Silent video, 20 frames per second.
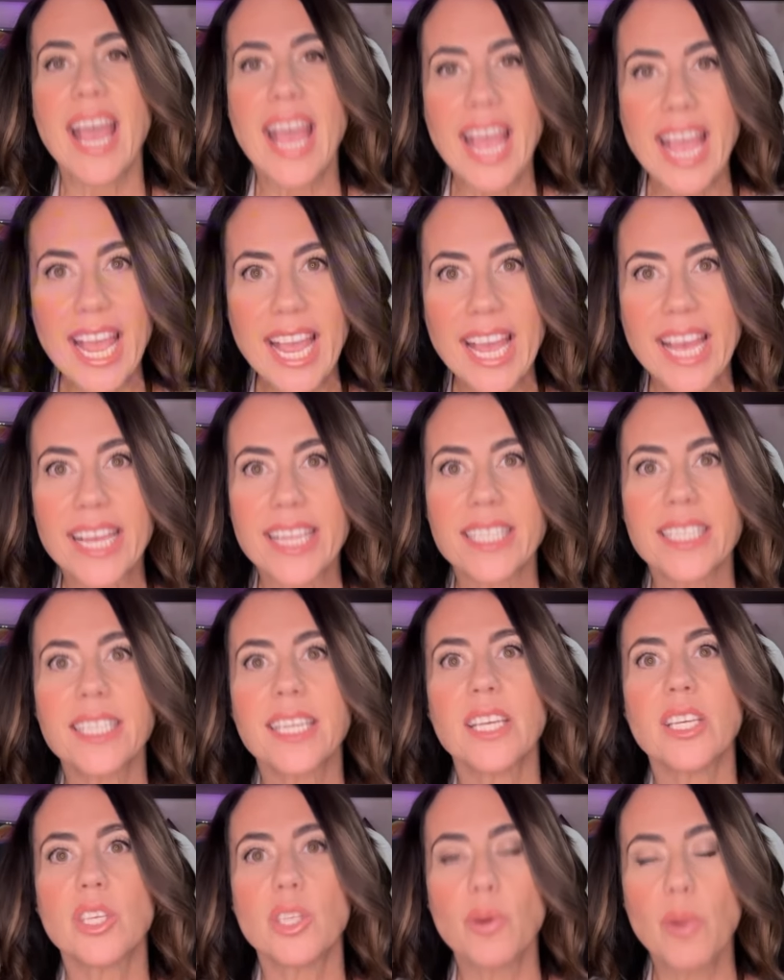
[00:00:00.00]
and
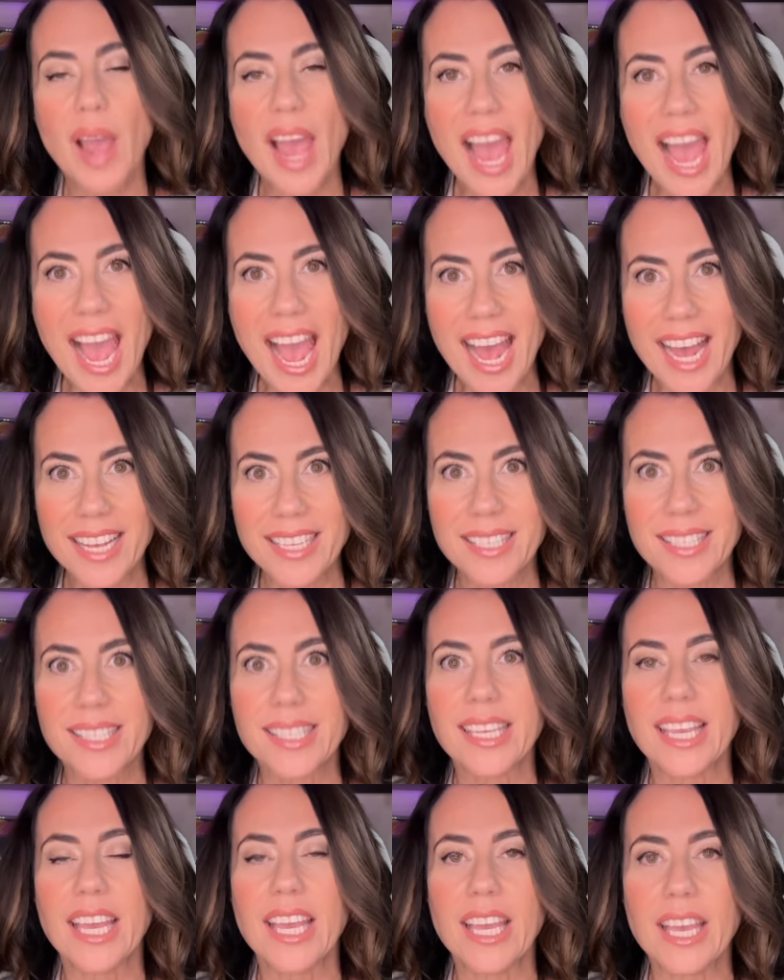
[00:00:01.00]
you
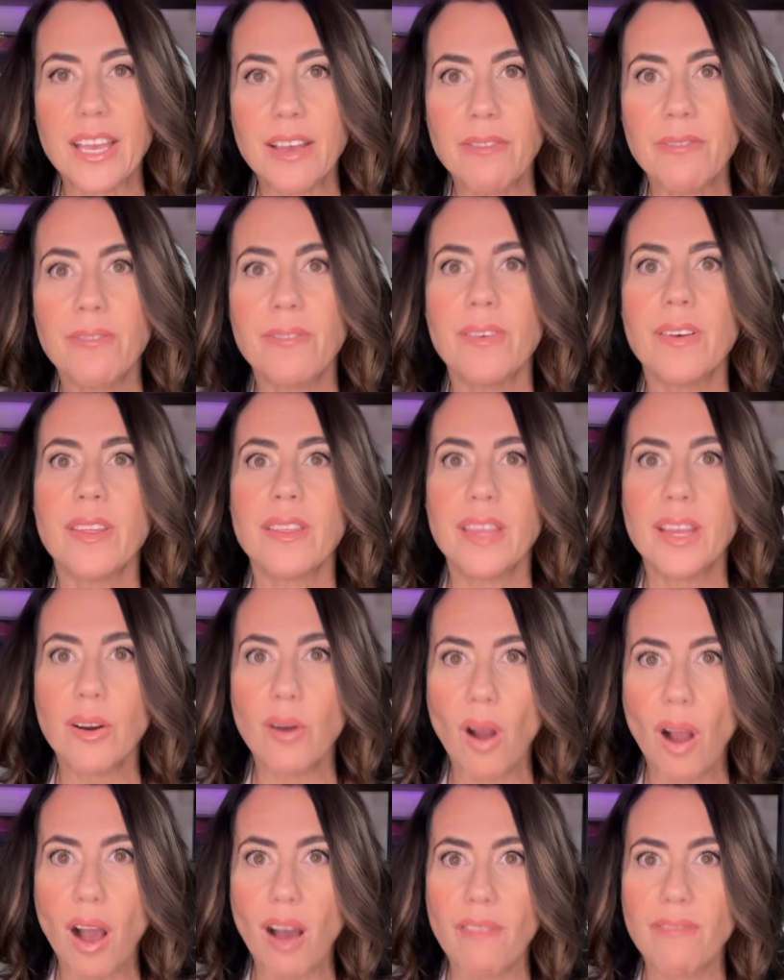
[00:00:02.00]
ask if
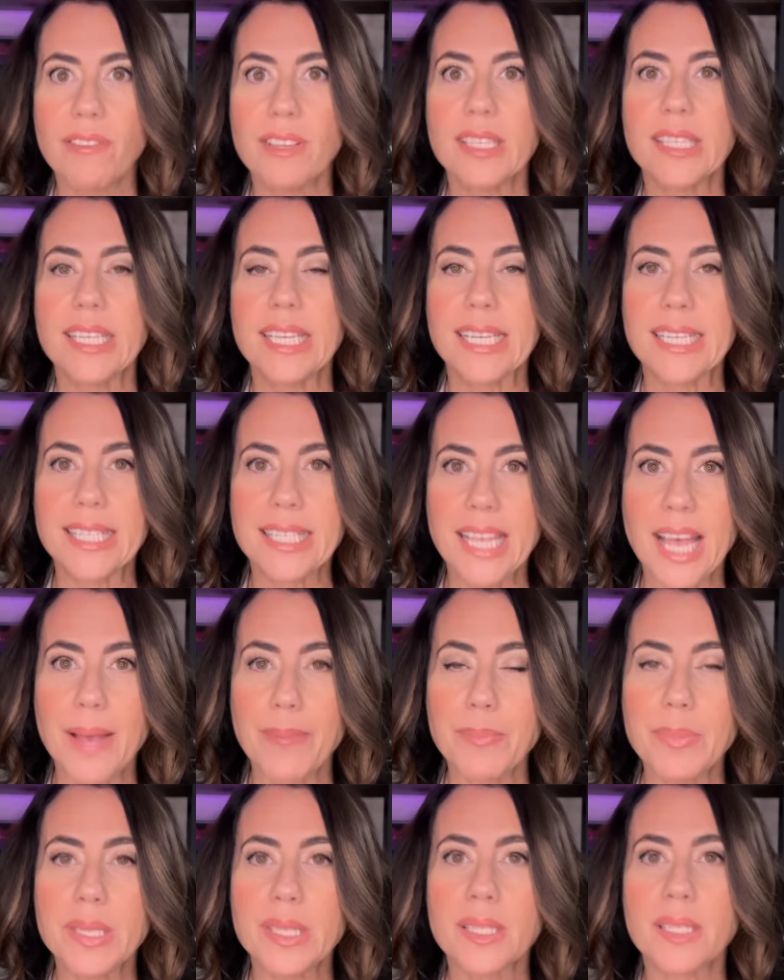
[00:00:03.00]
their office
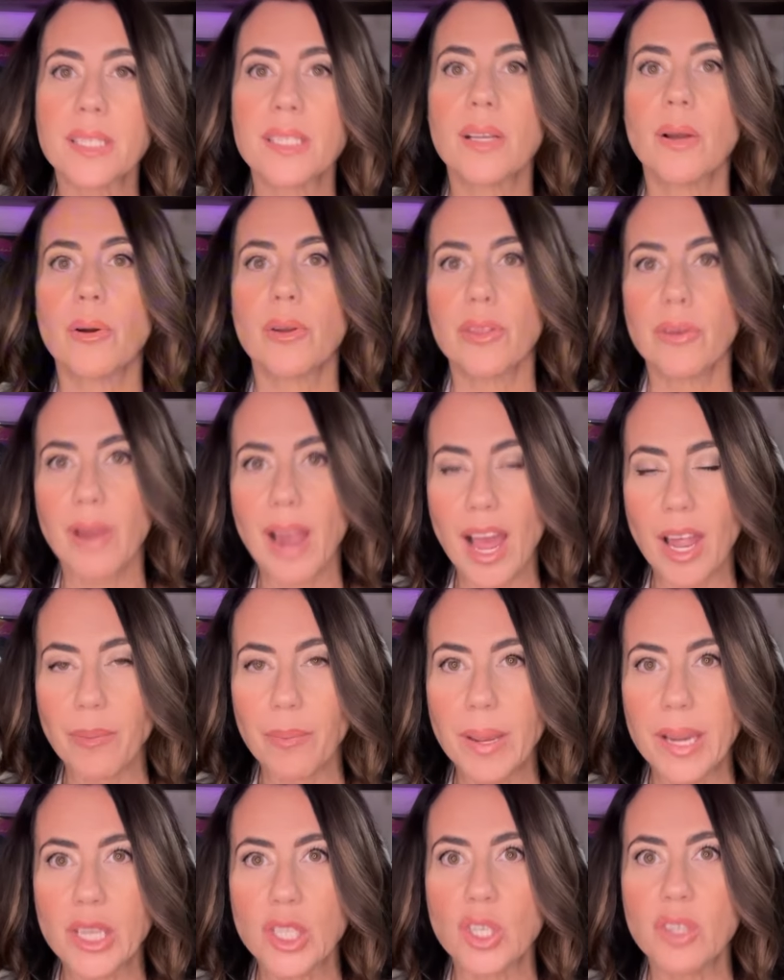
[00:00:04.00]
accepts, or their
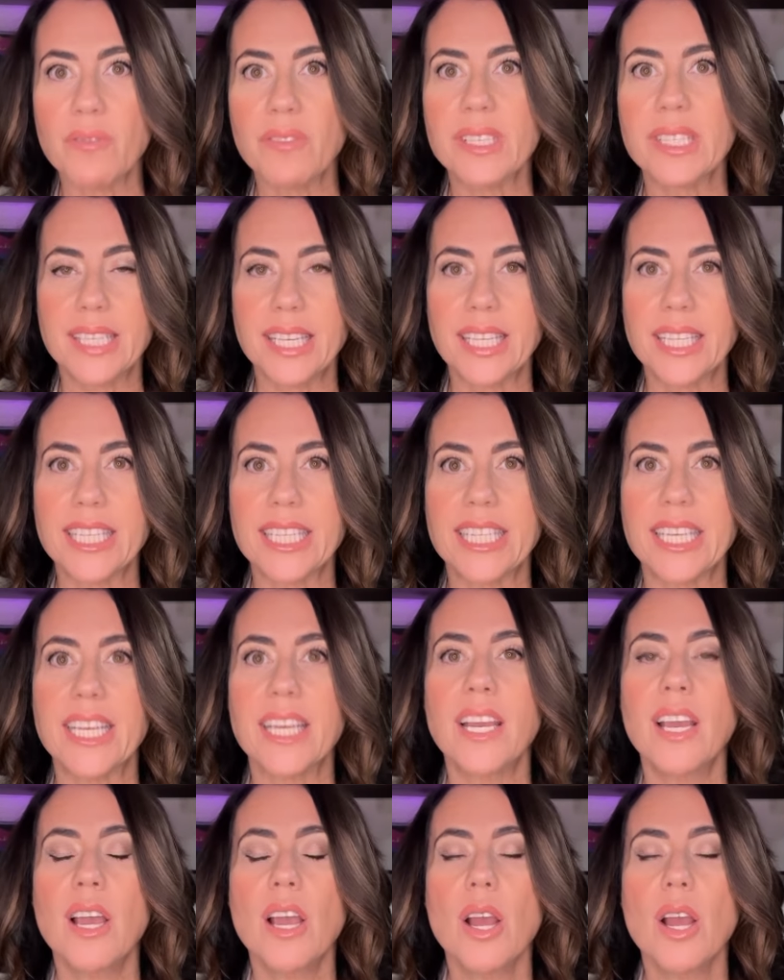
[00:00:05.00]
outpatient facility